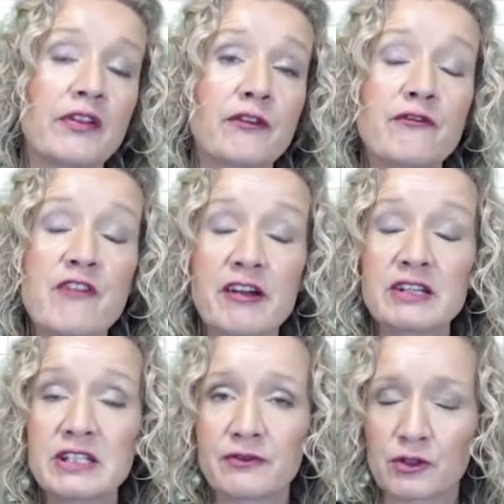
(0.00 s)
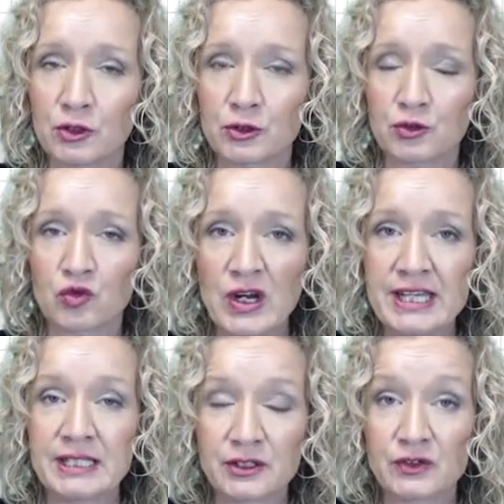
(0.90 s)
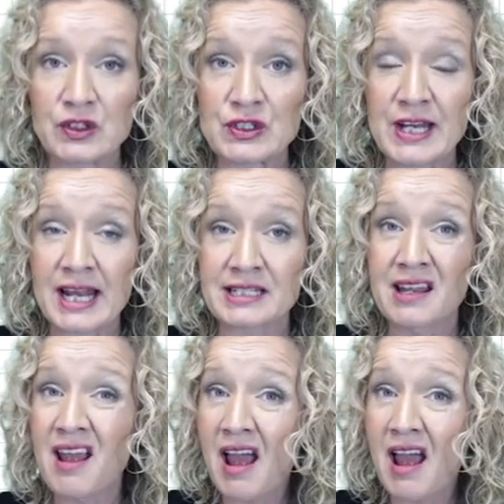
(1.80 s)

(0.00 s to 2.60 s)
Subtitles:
they're very difficult to read and understand,